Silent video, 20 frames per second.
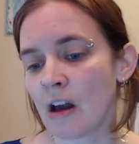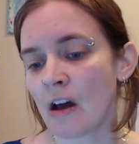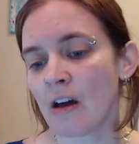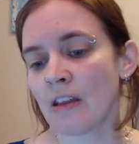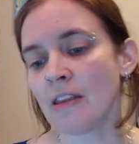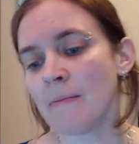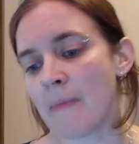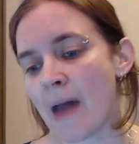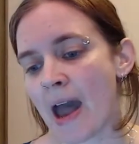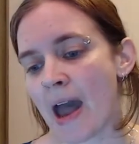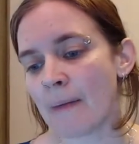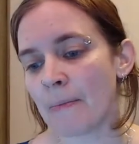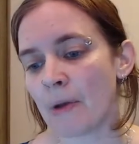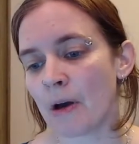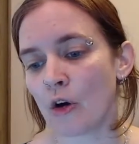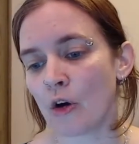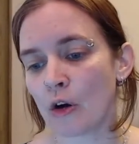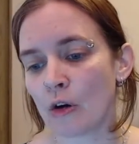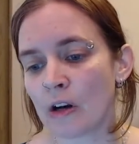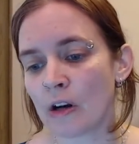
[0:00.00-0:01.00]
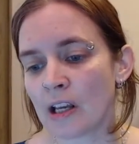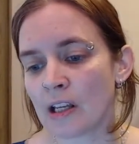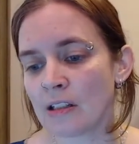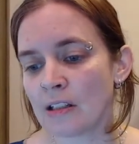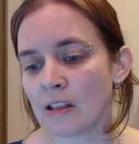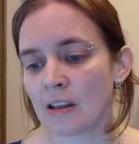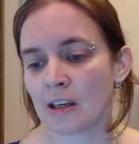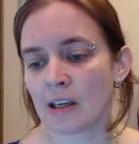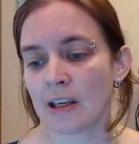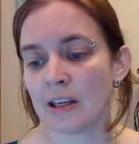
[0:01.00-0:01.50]
on the map according
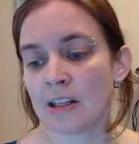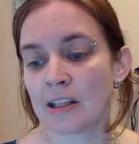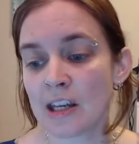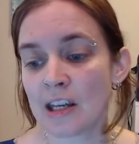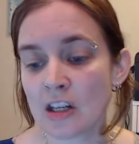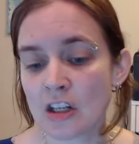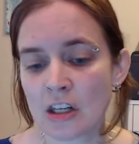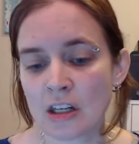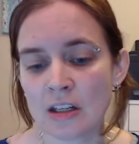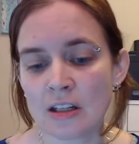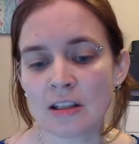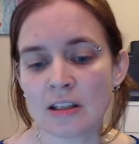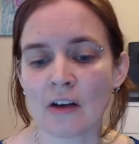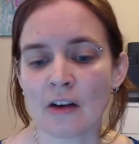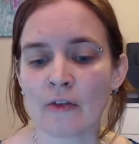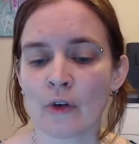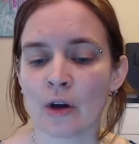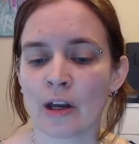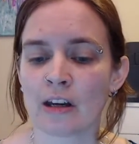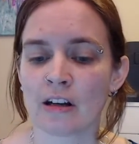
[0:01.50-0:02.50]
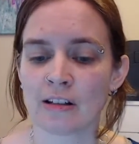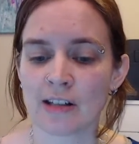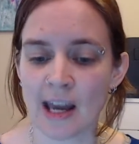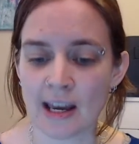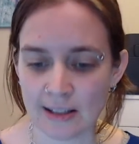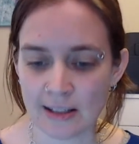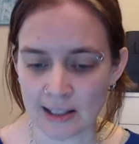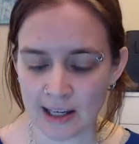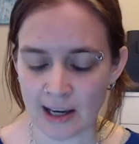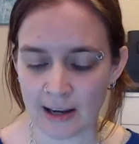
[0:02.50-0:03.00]
to the conditions of what you're
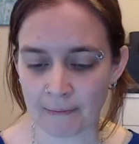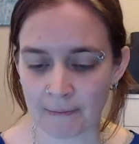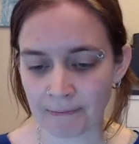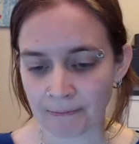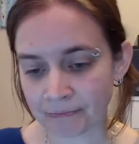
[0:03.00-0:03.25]
testing.